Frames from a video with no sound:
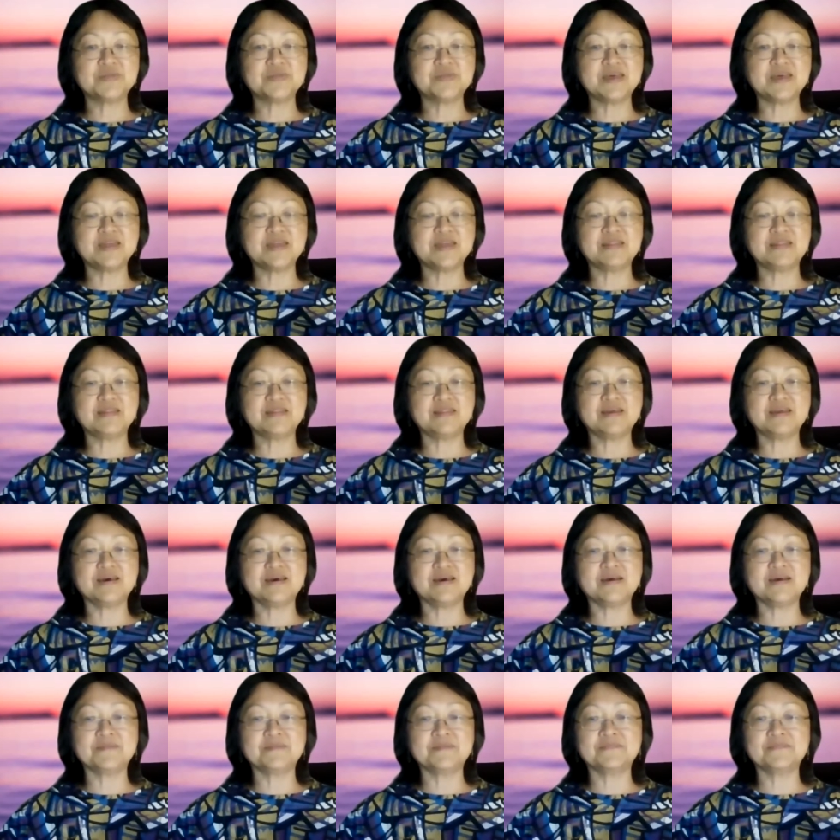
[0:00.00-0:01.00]
then
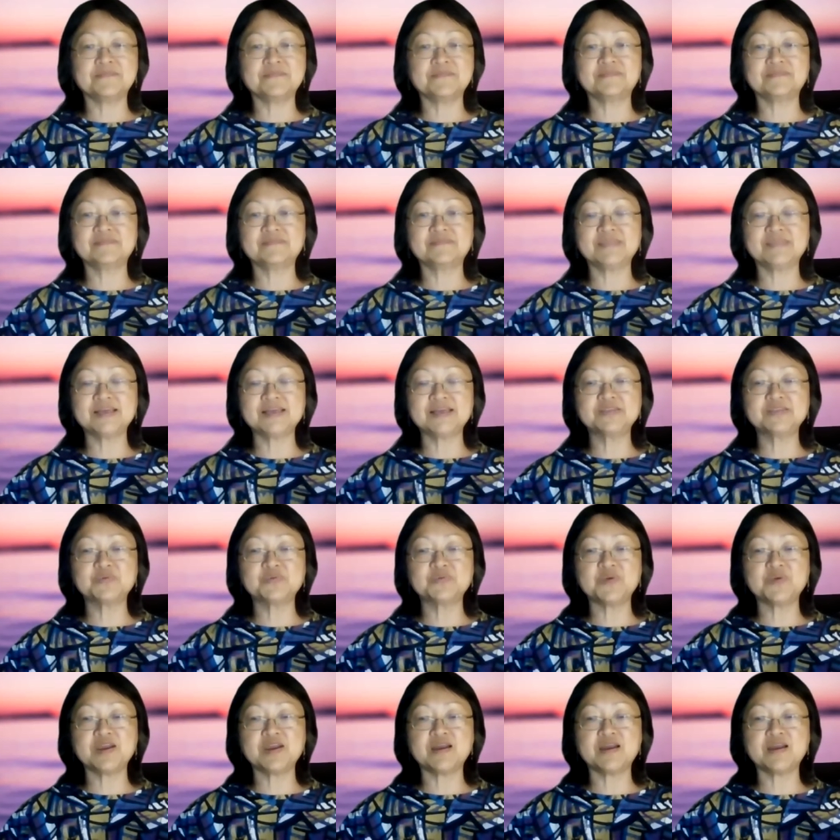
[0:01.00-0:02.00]
that's
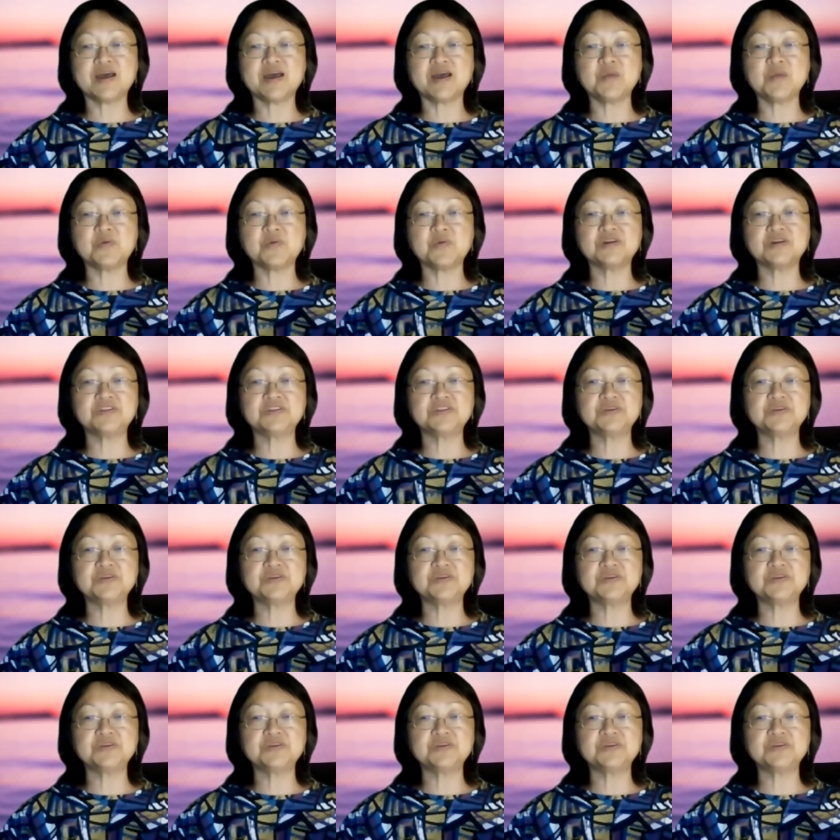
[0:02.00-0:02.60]
where I want